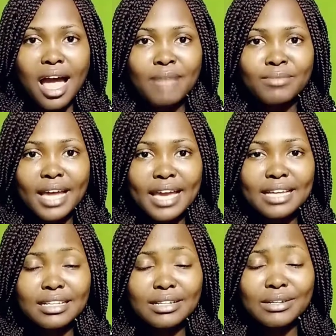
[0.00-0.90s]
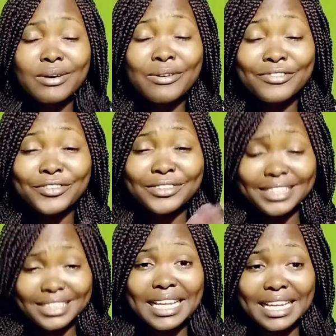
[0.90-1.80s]
I'm like
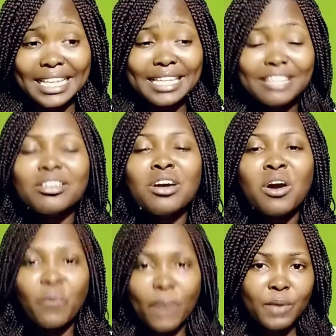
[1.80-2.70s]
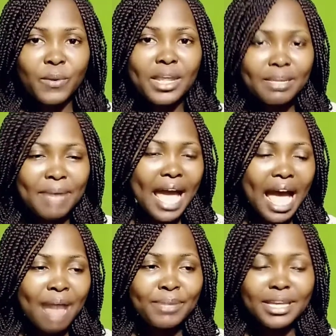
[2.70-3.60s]
overthinking. When will it be
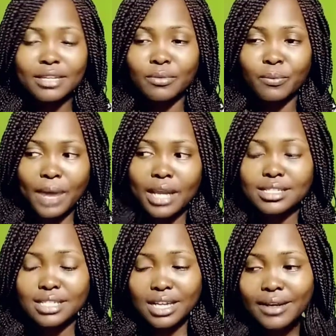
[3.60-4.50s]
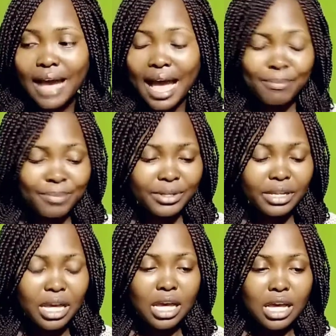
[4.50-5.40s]
happening? When is it gonna happen?
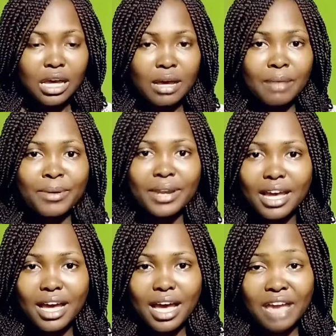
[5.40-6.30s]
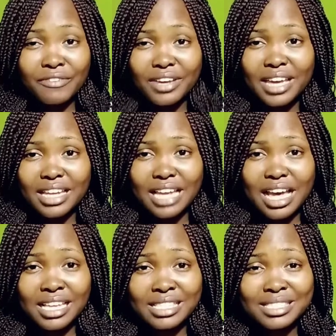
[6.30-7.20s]
But I forget
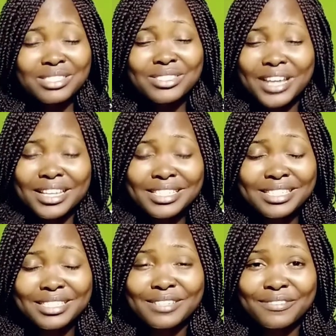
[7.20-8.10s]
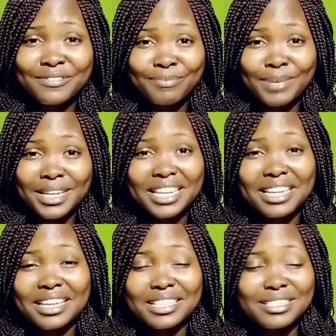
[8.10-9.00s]
that it's just the
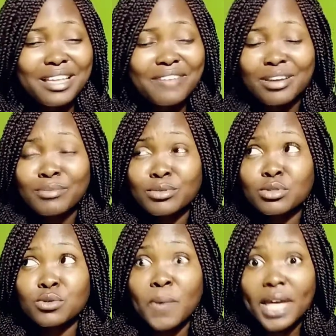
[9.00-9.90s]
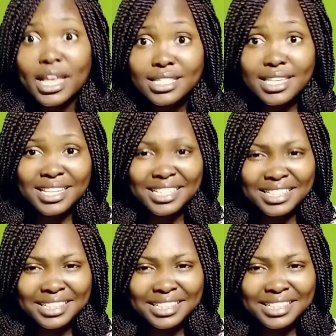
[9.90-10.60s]
beginning. It's not even up to 2 weeks.